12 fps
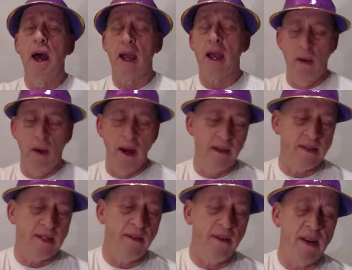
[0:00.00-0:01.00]
Queen
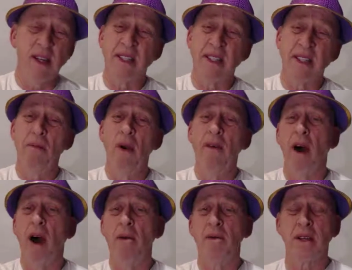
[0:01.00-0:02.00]
F7 is the move I
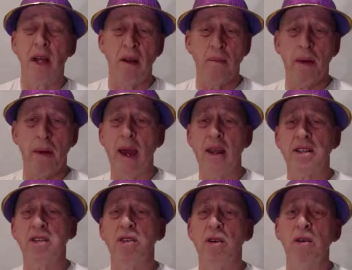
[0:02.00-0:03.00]
was going to play
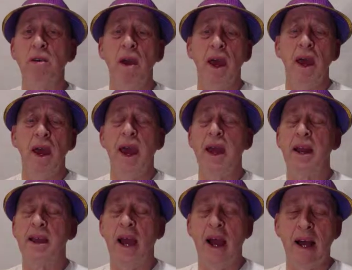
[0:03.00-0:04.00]
too, and
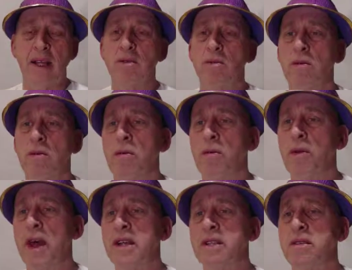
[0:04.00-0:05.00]
castle, all
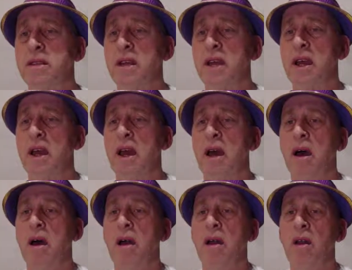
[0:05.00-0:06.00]
that sort of thing.
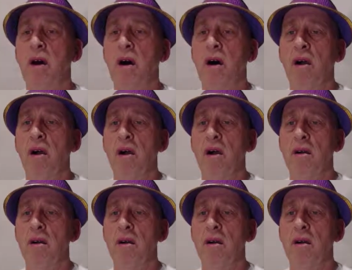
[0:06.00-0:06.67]
Long.